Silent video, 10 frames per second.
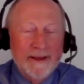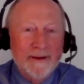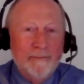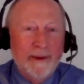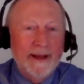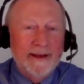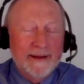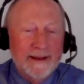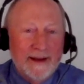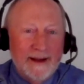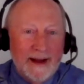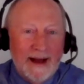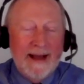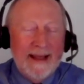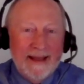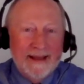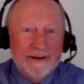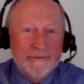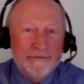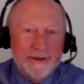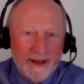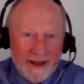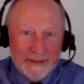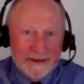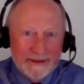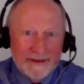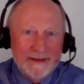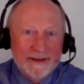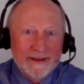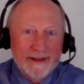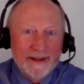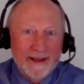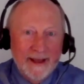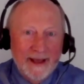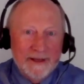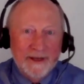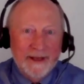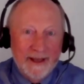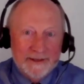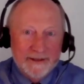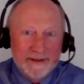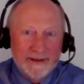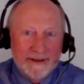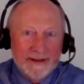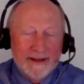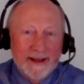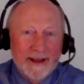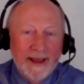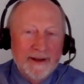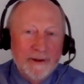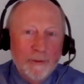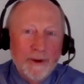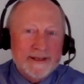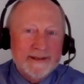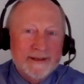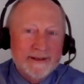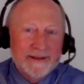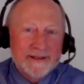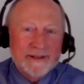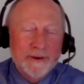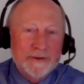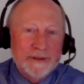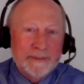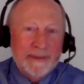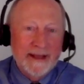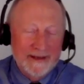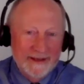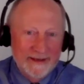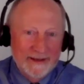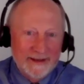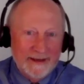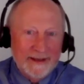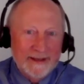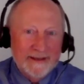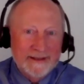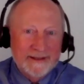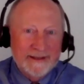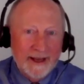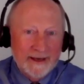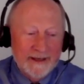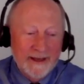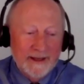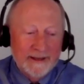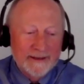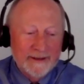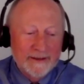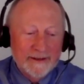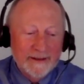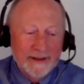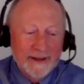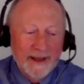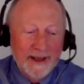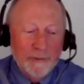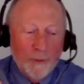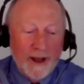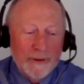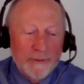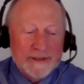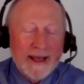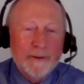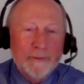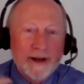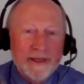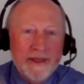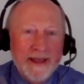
But I had a phenomenal education, and it wasn't so dependent on technique. And why was that? When I think